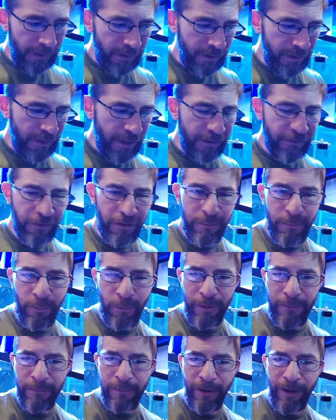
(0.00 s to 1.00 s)
that's an
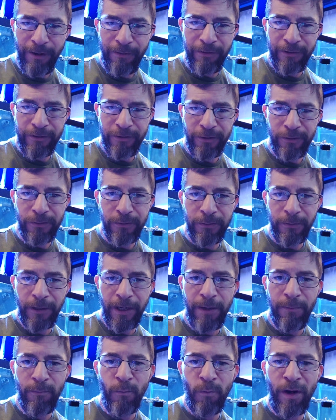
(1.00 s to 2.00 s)
important part of it too.
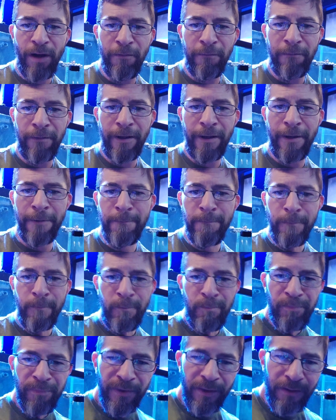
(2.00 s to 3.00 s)
Keep them well fed
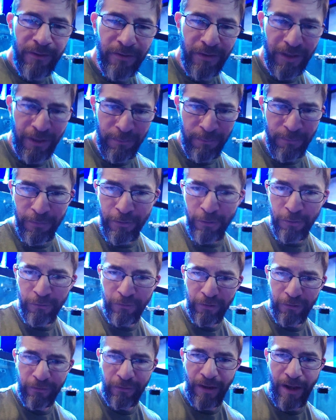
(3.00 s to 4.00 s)
so they can produce
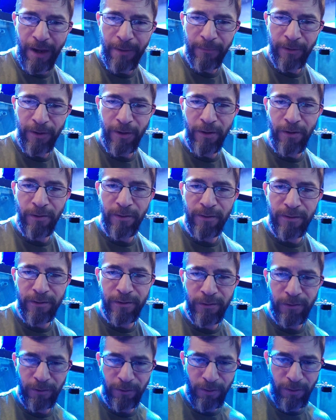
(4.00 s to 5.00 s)
their slime coat and
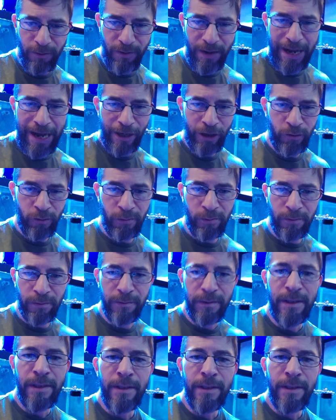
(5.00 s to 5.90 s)
do their own natural